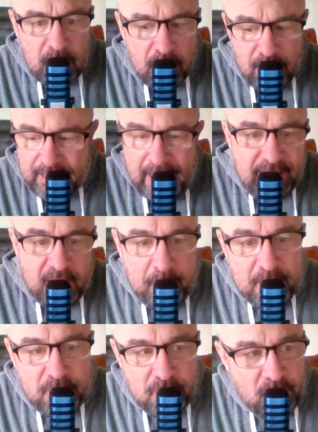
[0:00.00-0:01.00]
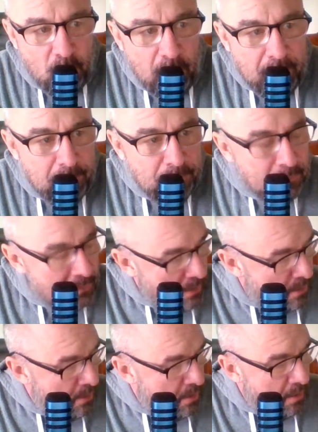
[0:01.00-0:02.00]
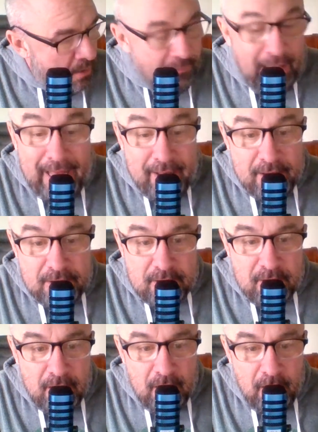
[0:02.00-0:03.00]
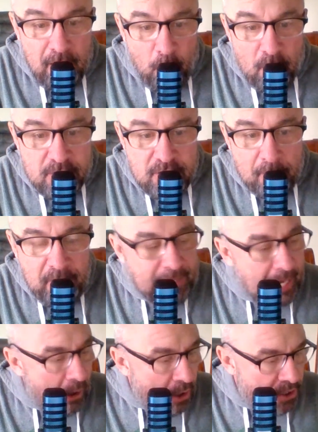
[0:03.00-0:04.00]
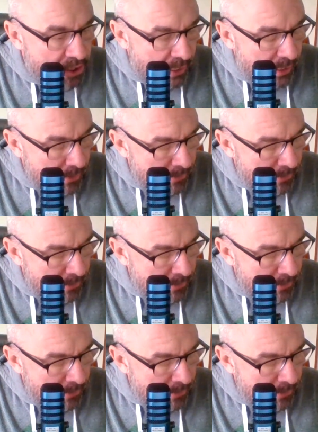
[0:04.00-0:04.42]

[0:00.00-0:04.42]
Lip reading: the Casey Pitcher story, that was WKRC.